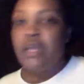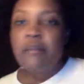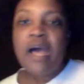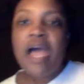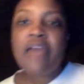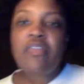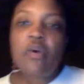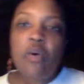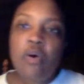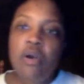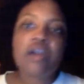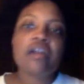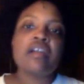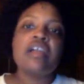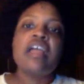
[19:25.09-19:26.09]
By the
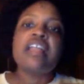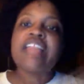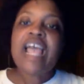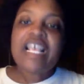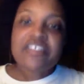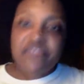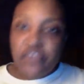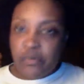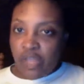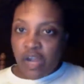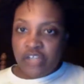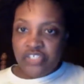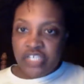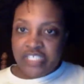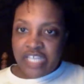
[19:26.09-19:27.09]
or, that's from
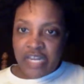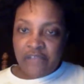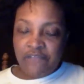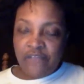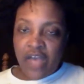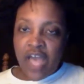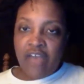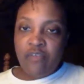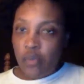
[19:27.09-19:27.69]
Largest85.